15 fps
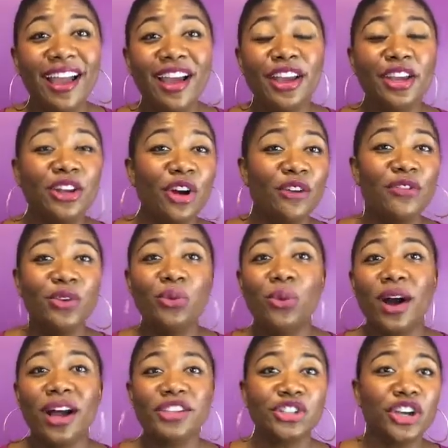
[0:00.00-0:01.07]
you know, if you
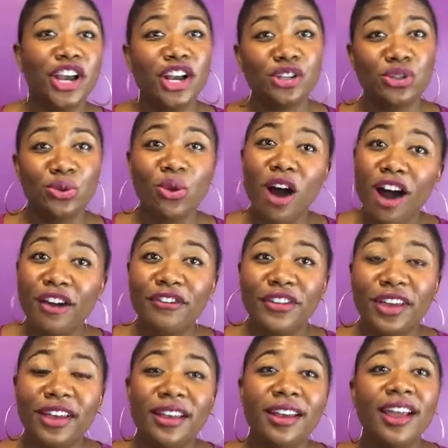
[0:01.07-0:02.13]
wash your hair too
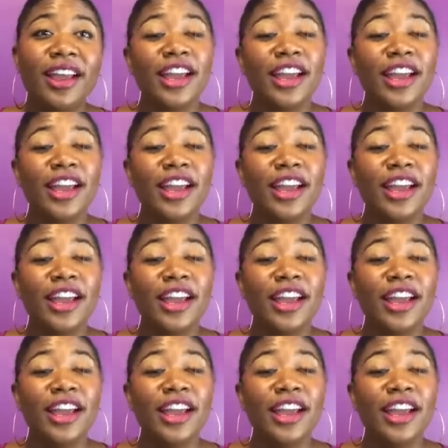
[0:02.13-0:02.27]
often,